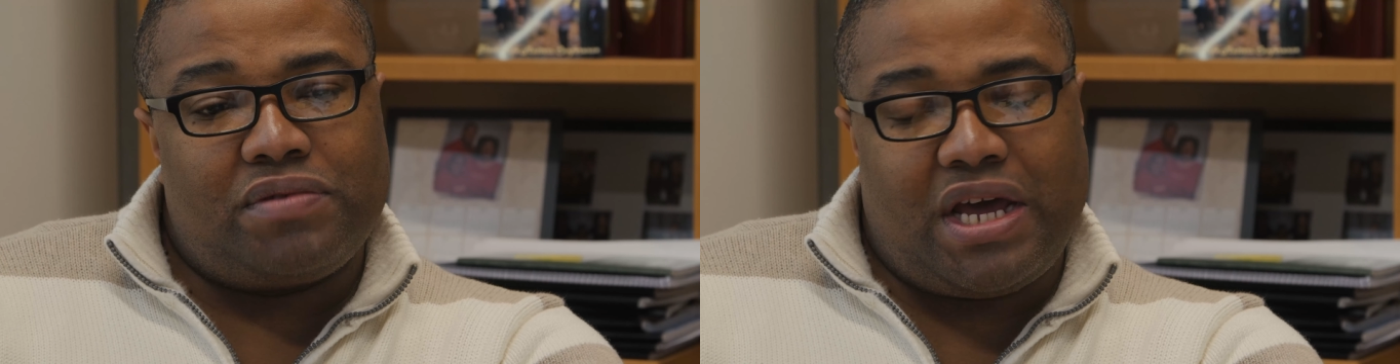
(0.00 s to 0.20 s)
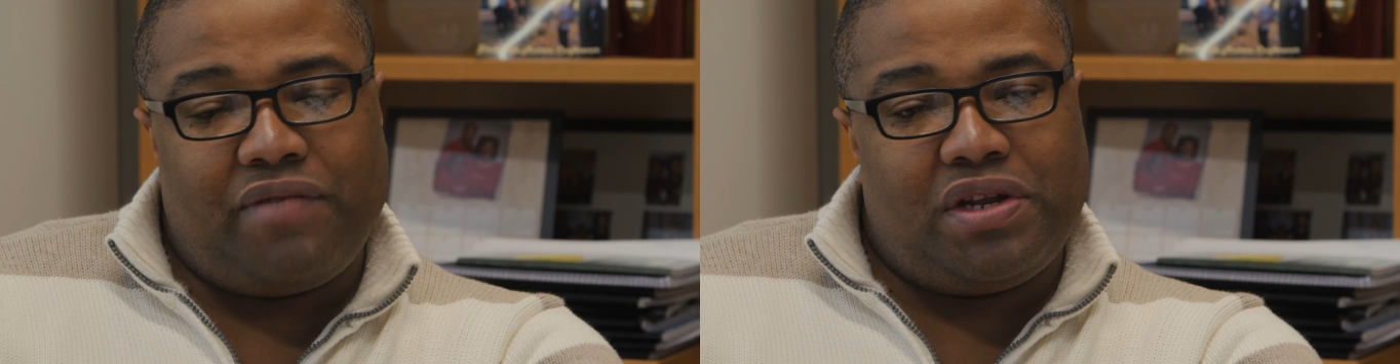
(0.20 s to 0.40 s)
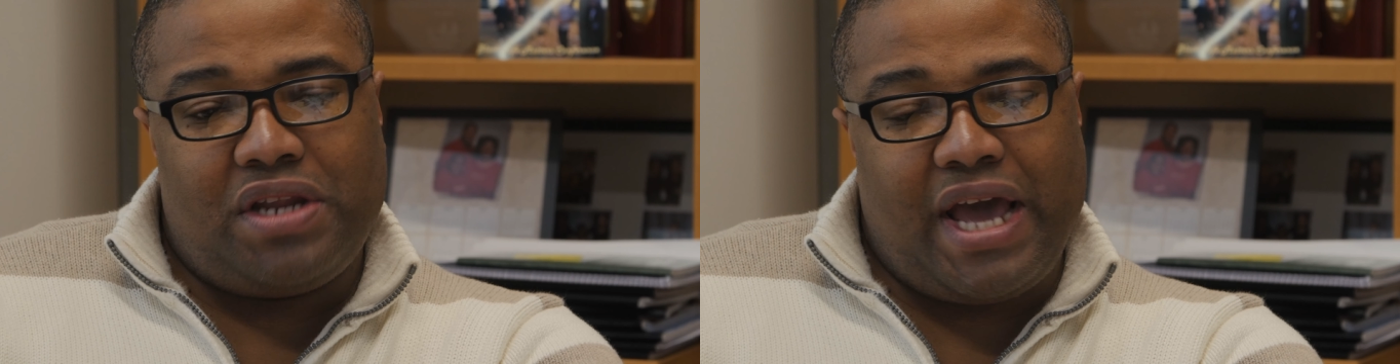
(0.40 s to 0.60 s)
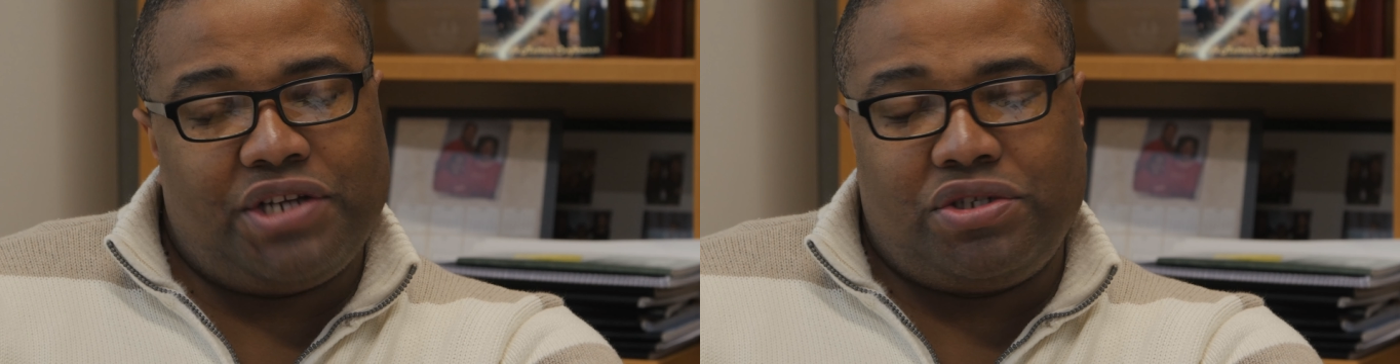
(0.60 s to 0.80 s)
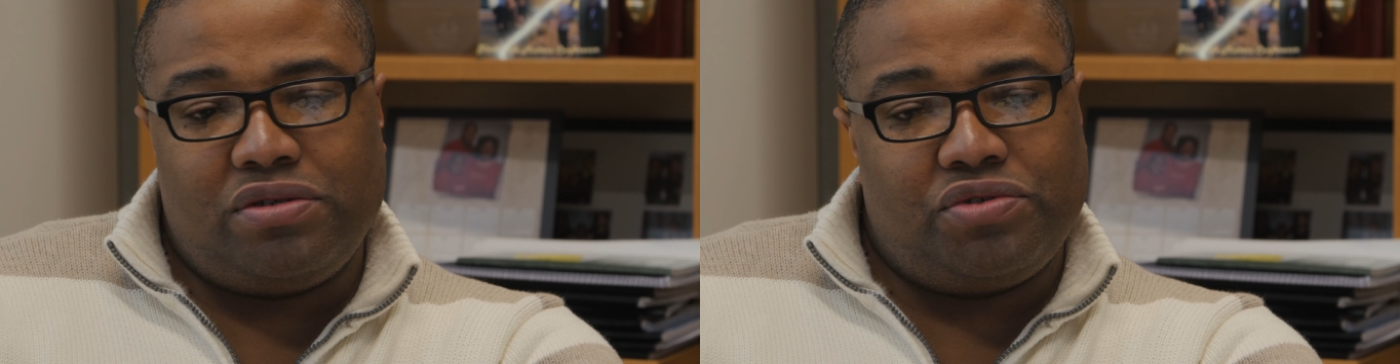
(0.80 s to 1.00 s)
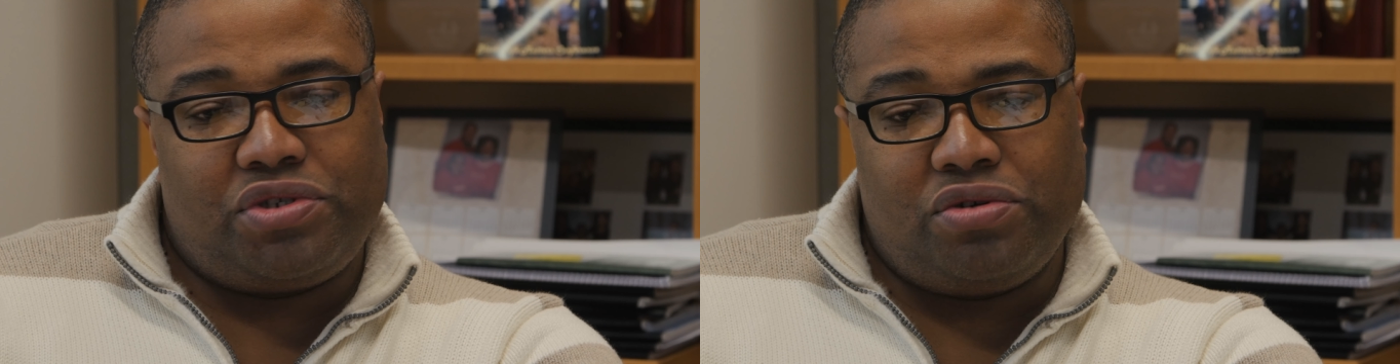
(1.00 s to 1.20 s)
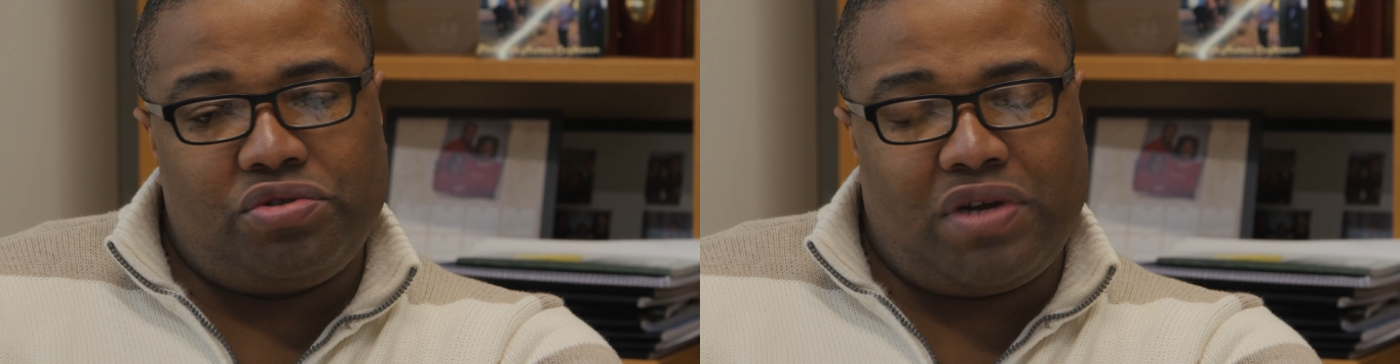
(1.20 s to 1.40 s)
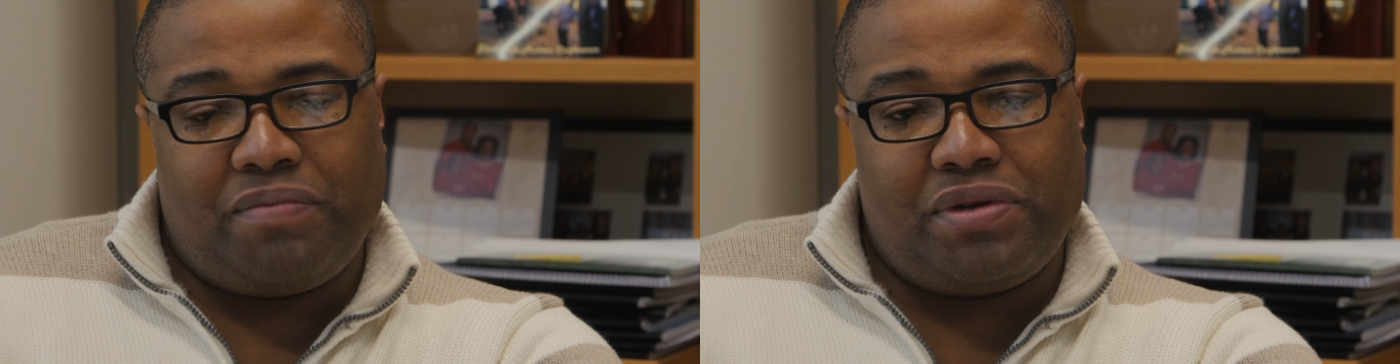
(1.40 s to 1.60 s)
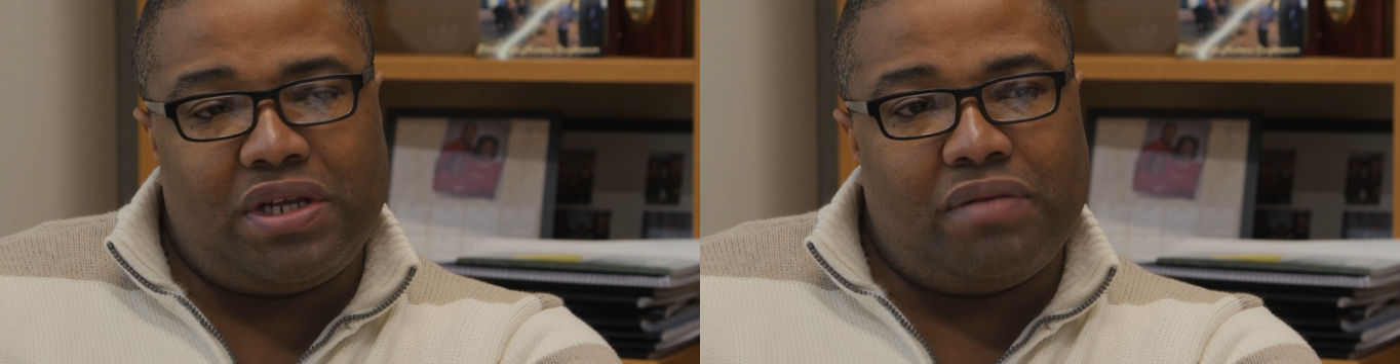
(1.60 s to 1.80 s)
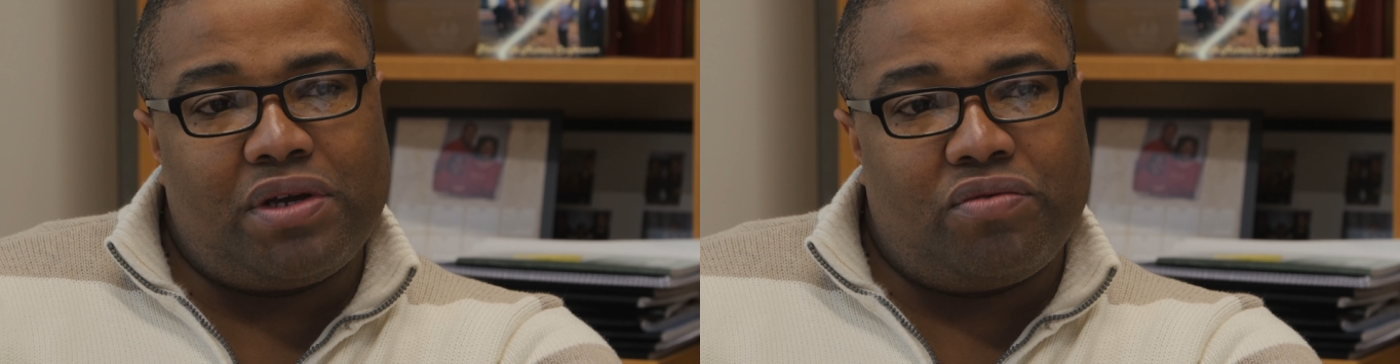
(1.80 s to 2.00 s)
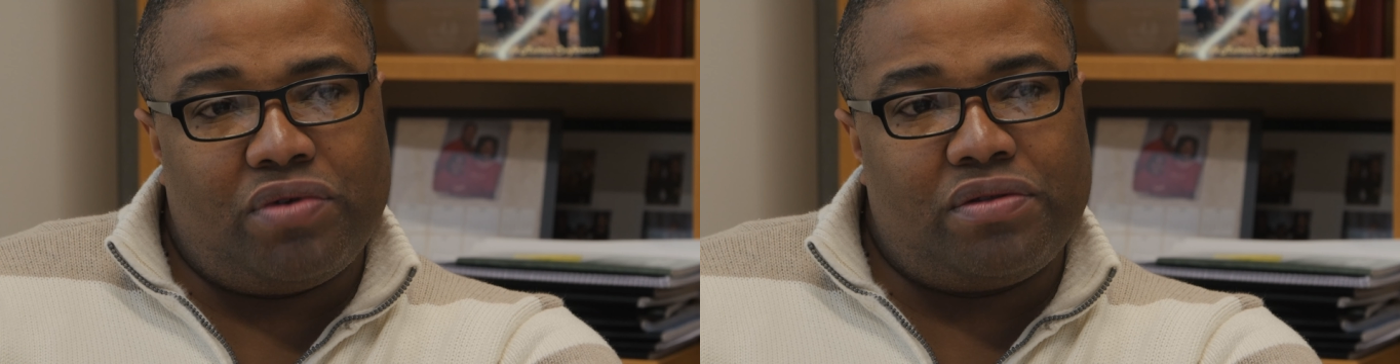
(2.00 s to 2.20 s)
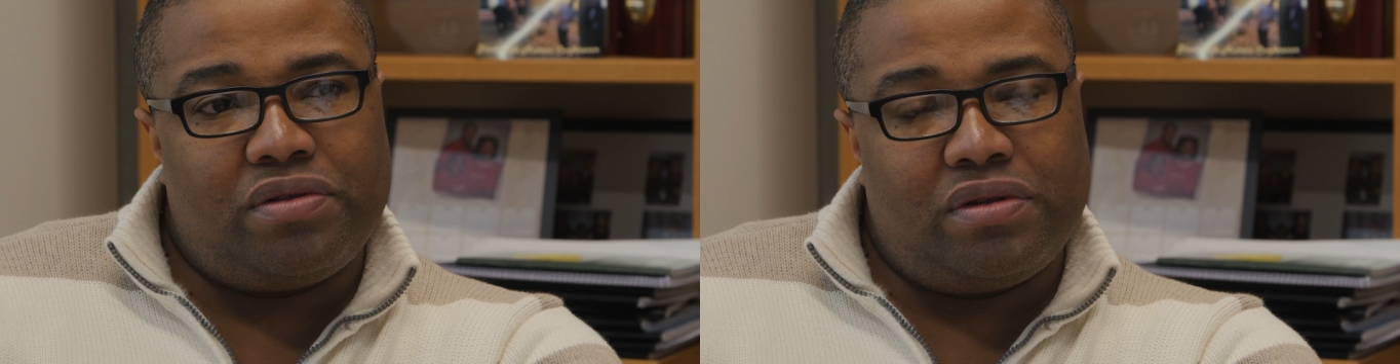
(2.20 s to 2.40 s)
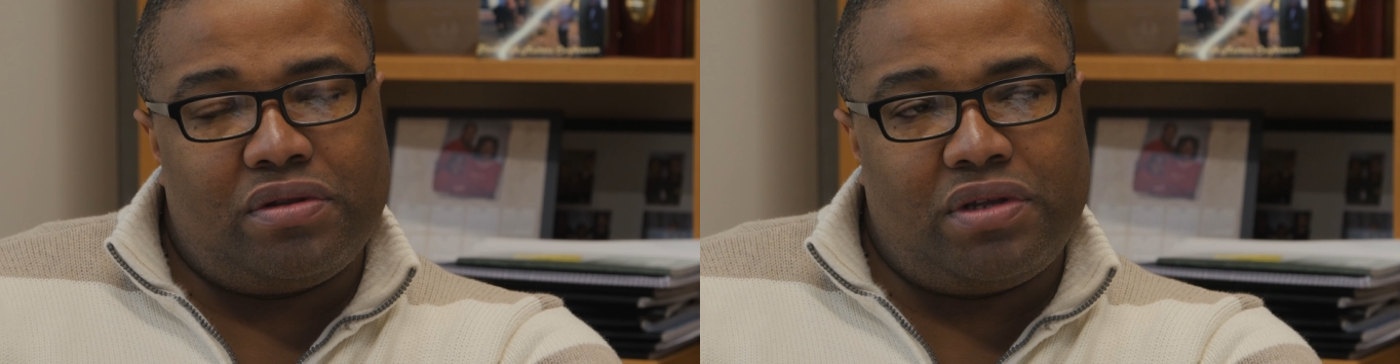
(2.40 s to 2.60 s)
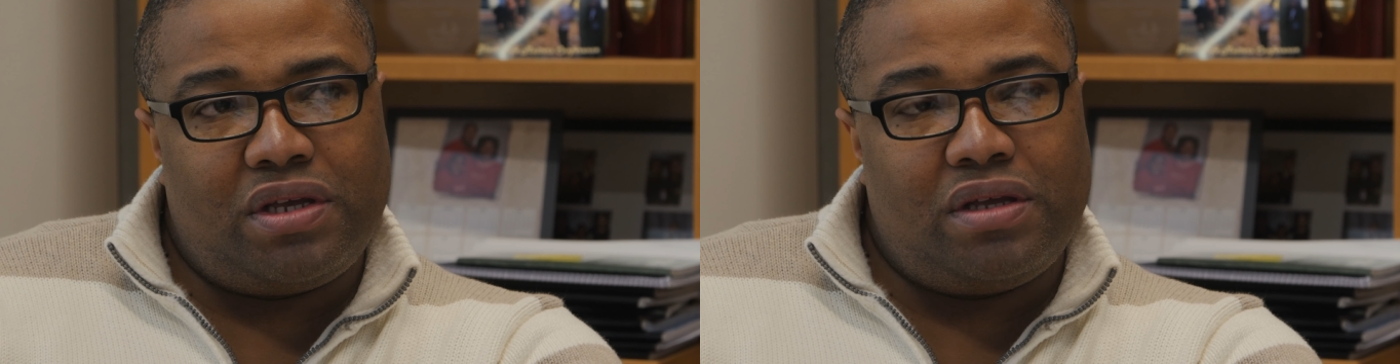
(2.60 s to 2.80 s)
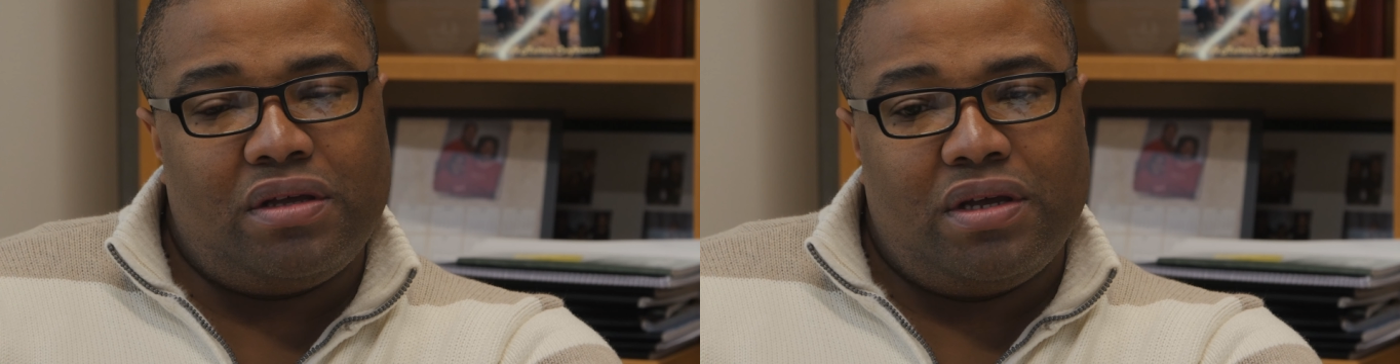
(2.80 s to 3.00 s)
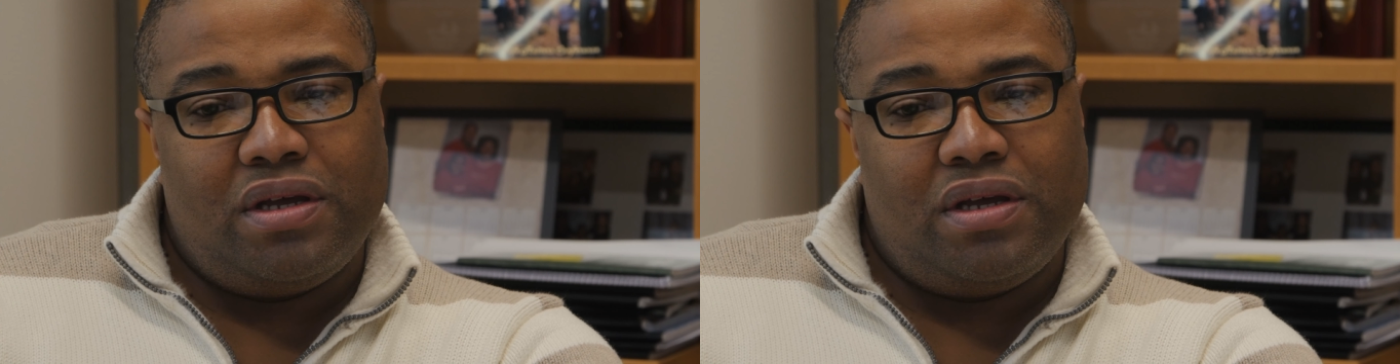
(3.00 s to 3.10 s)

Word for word: kind of a national social epidemic with the